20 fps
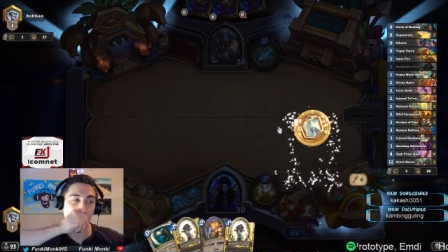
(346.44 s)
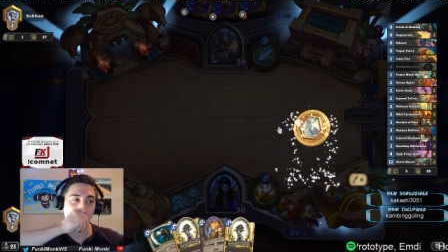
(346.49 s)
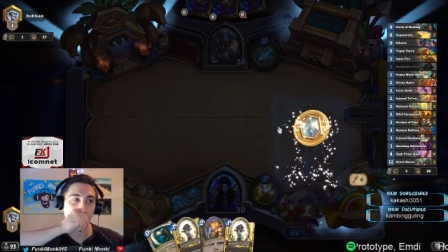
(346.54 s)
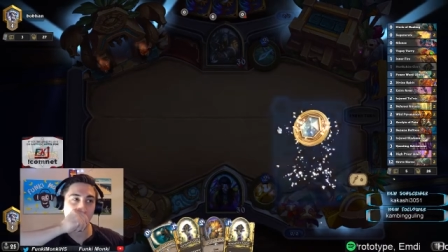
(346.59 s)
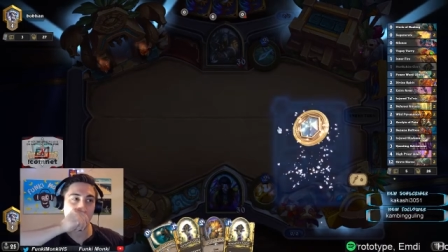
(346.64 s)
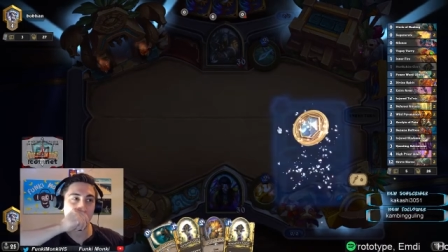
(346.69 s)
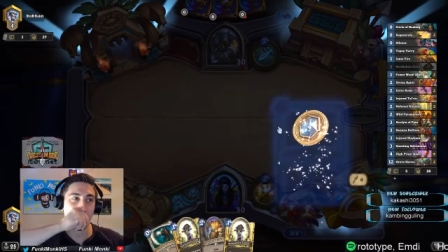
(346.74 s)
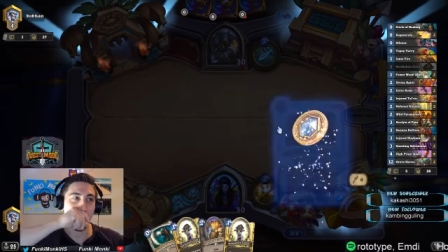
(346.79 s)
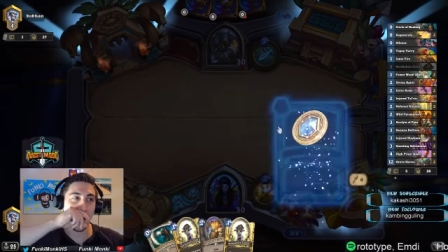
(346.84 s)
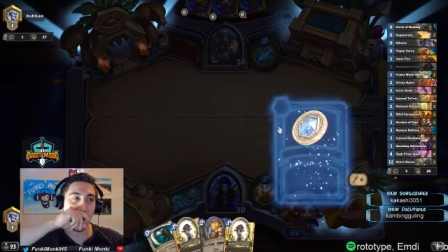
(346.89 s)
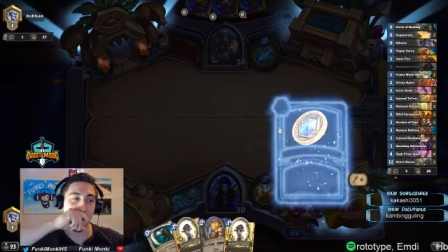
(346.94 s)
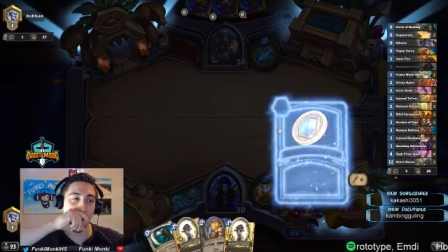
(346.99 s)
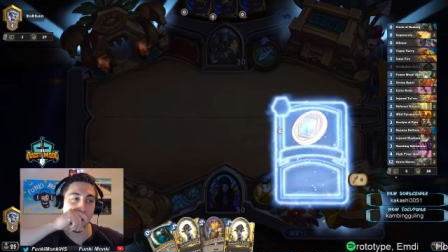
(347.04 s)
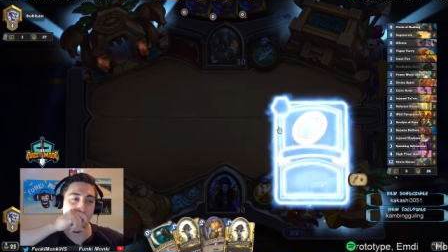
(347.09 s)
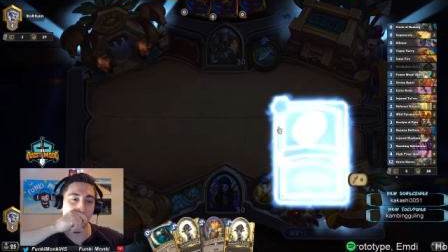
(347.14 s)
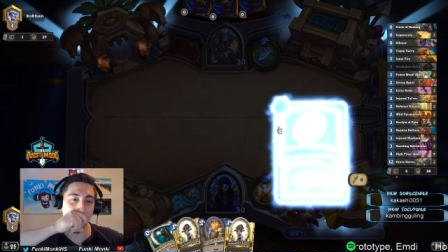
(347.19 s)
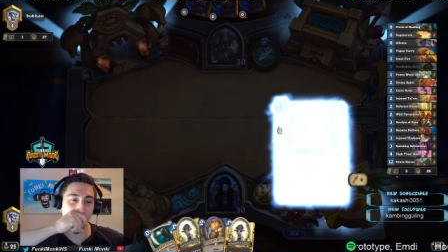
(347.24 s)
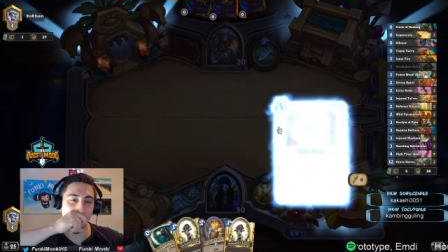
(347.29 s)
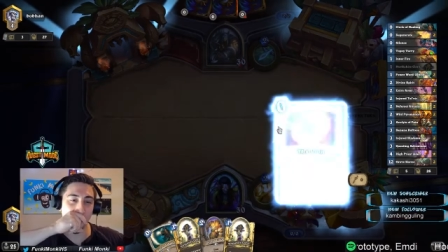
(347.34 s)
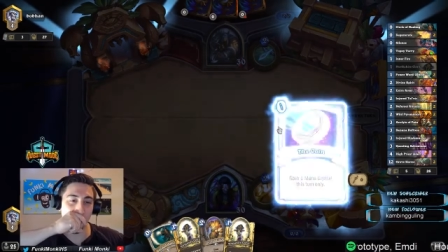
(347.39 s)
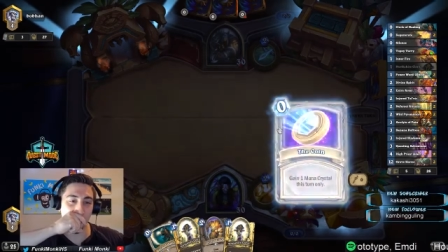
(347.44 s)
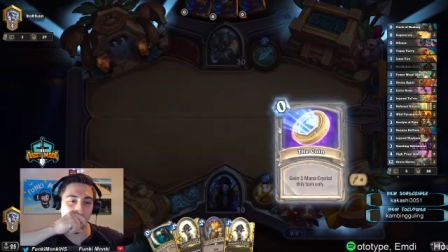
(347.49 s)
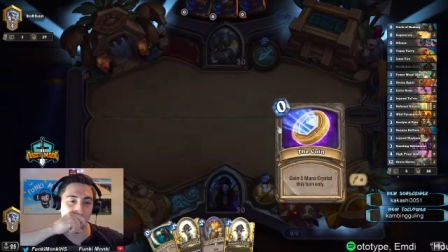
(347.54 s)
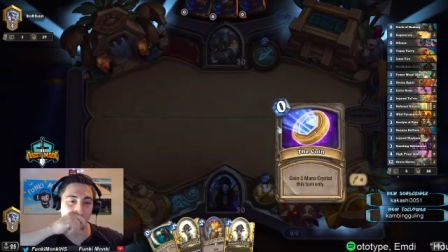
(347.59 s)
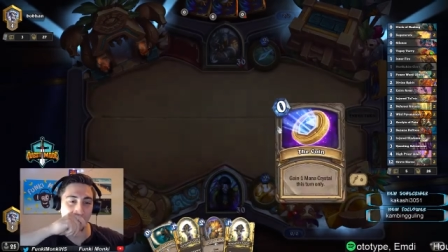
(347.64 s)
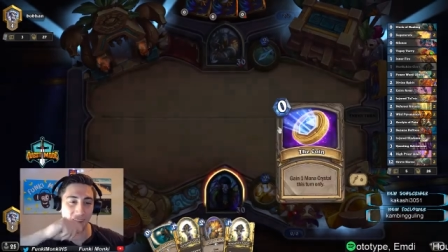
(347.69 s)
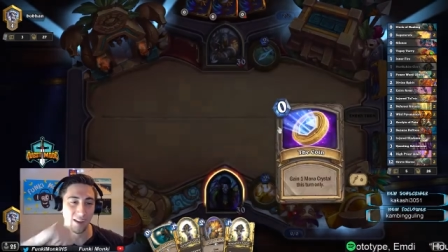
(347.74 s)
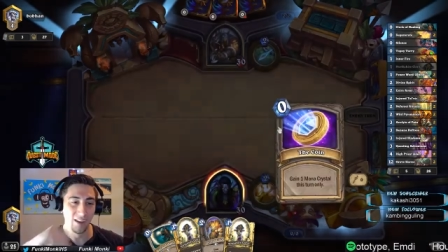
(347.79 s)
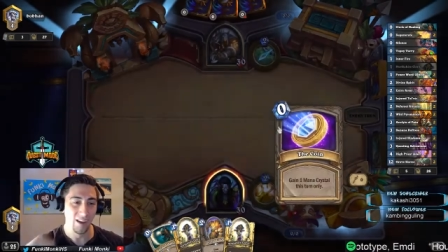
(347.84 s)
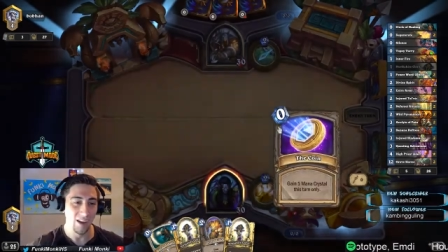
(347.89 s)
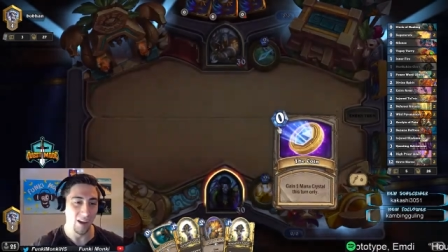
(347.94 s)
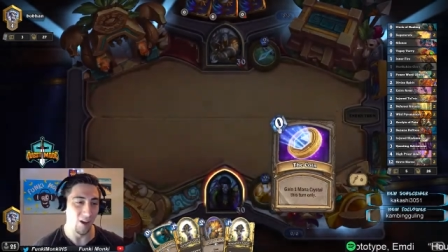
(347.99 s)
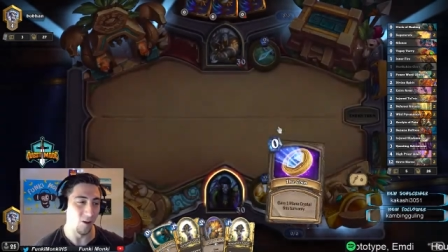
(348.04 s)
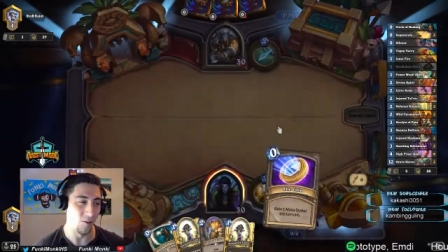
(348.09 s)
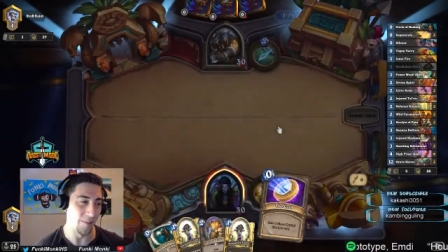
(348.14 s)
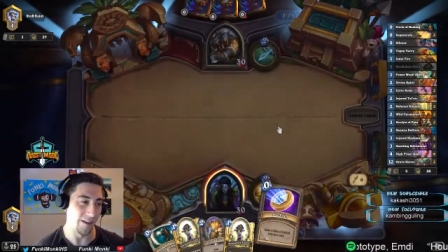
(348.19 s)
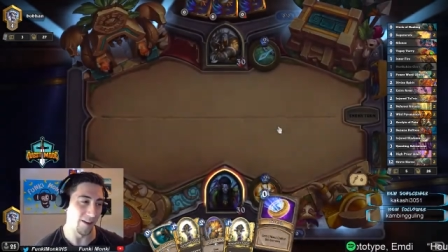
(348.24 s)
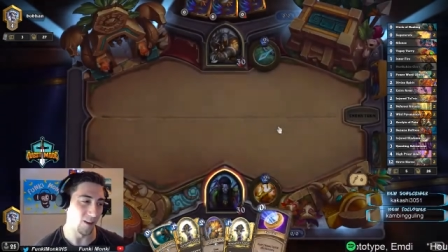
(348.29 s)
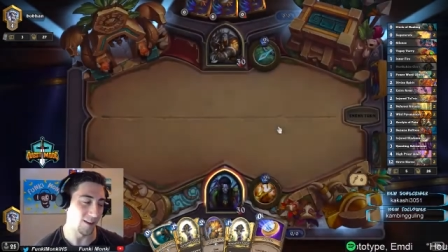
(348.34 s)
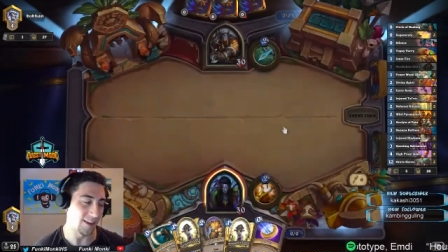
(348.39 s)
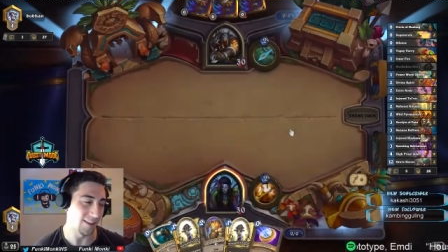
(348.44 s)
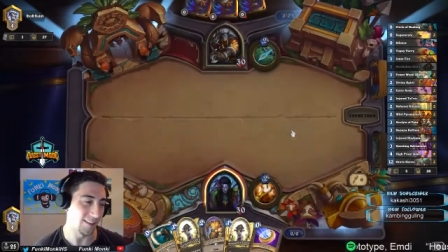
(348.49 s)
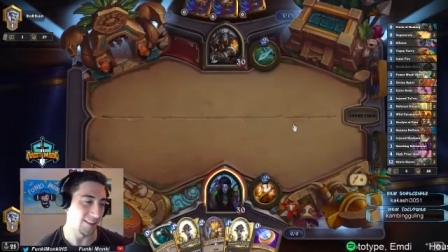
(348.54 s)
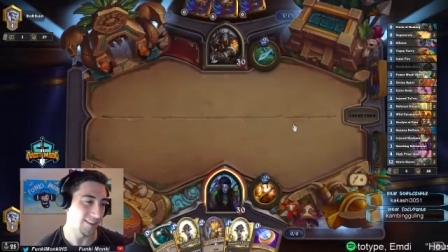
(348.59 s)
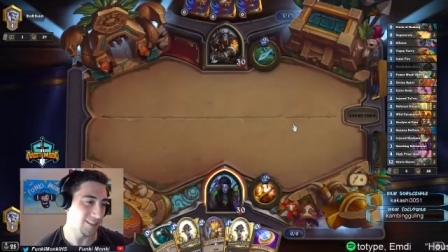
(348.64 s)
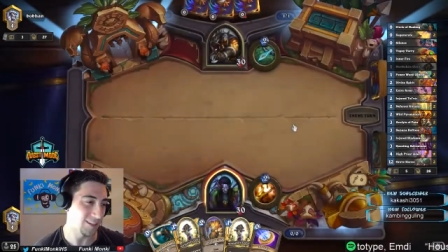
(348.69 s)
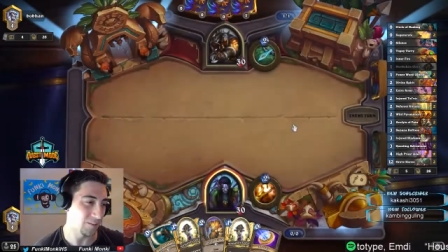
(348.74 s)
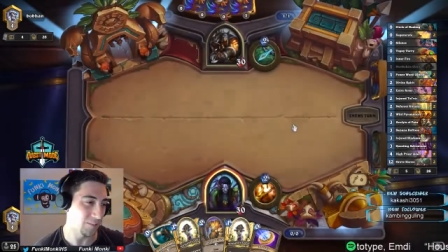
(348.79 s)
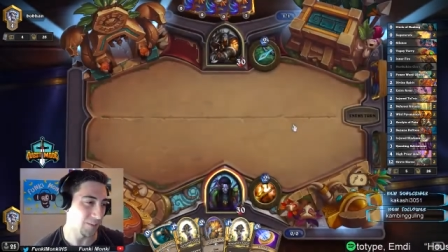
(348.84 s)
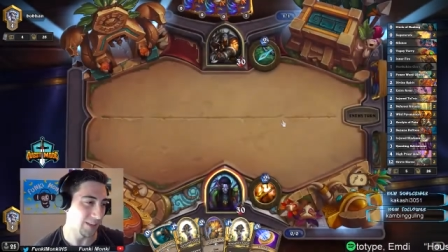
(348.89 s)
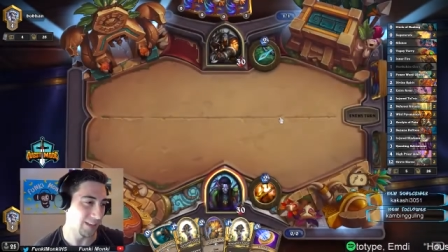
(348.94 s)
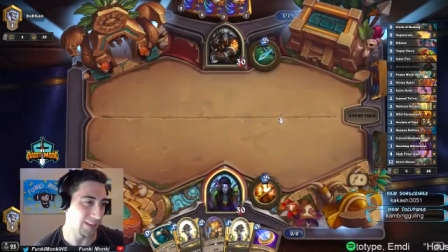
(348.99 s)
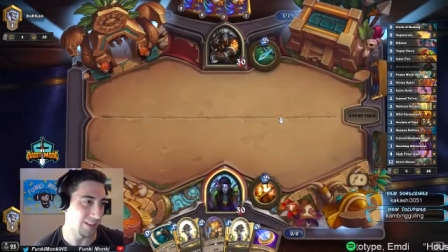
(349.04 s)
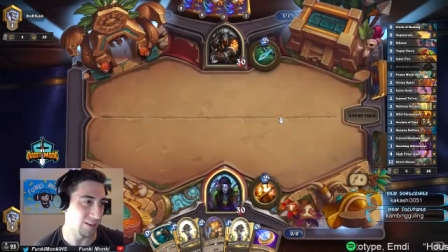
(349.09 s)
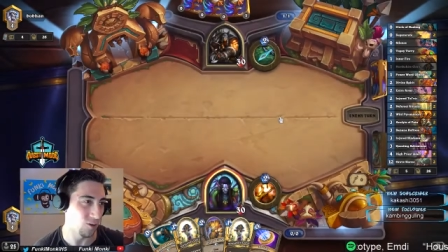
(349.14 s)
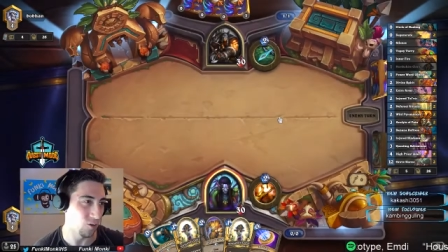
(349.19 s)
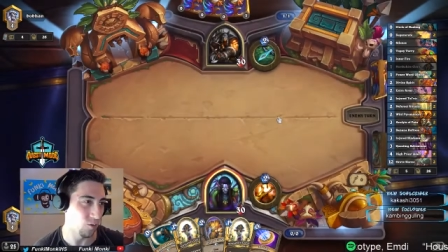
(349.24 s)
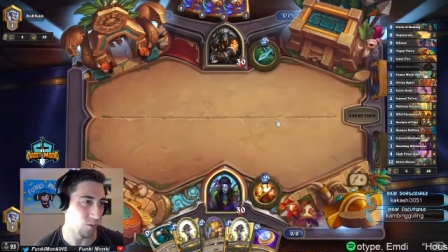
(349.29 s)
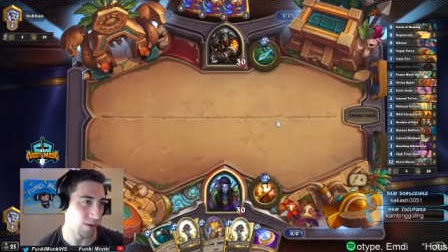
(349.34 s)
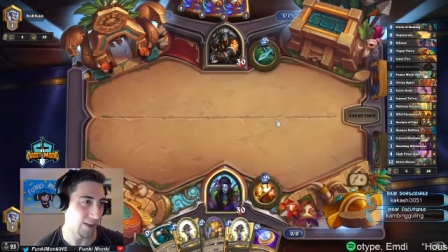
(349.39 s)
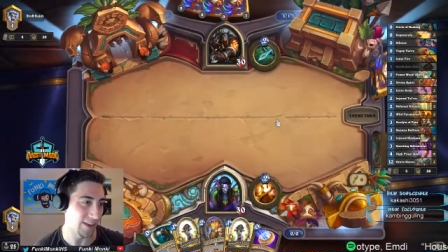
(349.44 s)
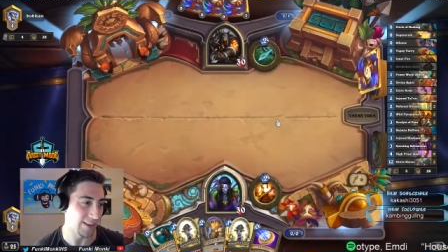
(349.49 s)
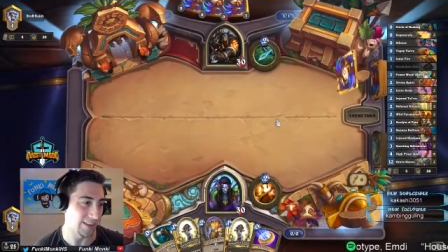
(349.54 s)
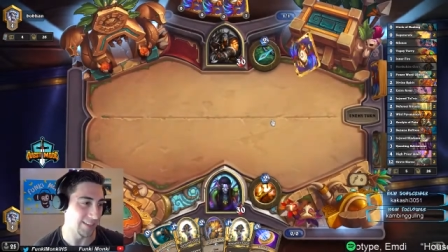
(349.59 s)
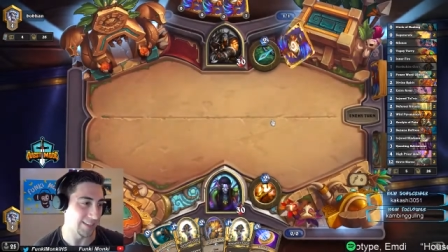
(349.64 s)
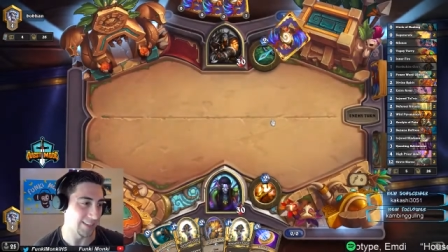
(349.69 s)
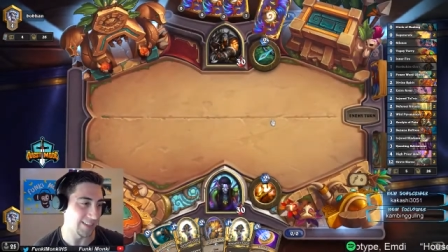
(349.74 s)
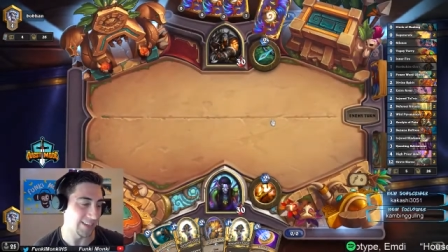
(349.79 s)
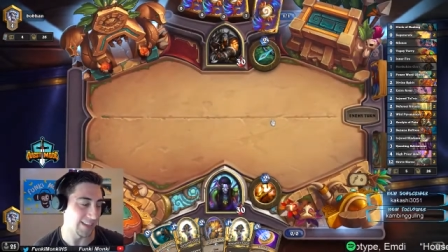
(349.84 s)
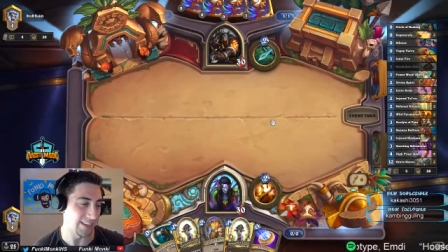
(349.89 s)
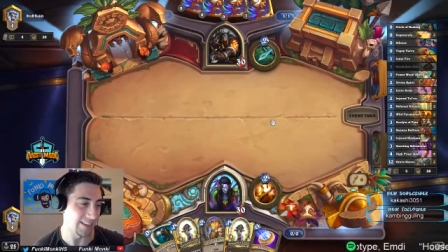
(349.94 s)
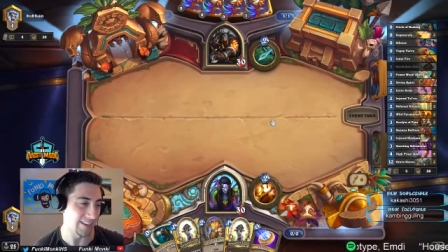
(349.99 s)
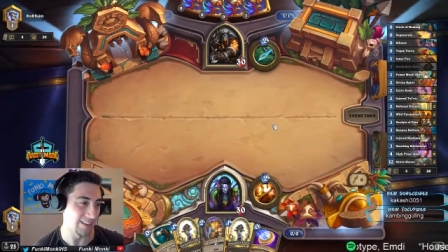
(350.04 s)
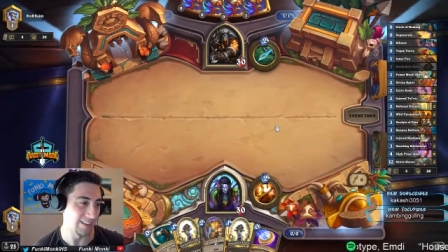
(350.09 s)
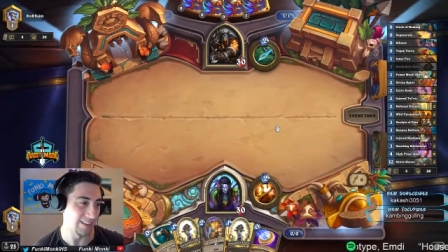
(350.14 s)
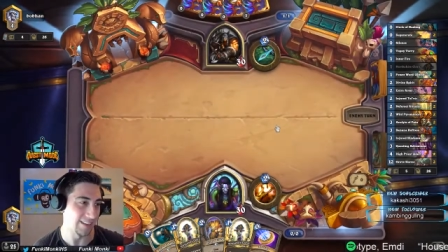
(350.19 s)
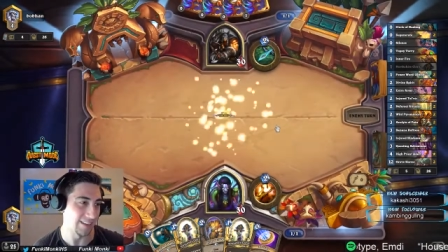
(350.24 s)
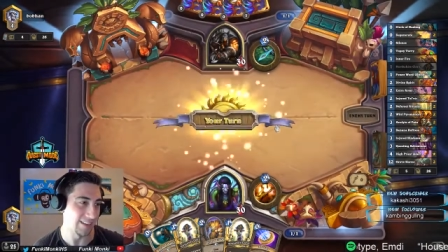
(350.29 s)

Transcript: No! Oh my, okay, this could be quite insane.